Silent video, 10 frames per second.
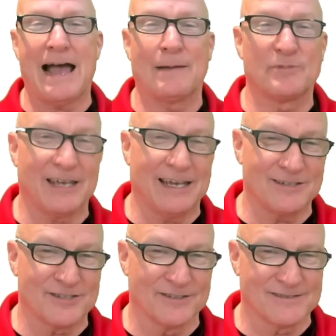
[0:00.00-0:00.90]

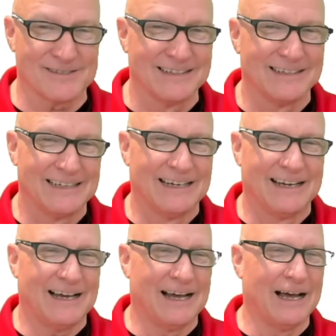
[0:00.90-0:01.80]
applications
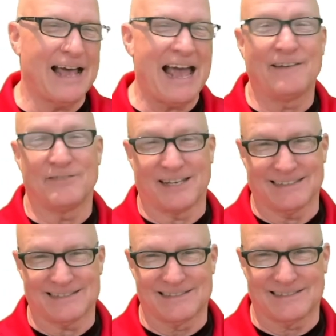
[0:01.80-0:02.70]
uh,
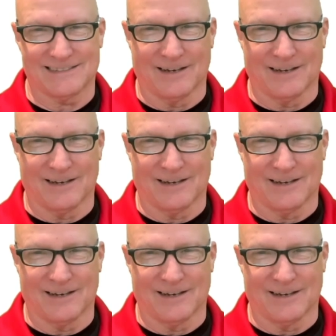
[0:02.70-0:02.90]
advocates.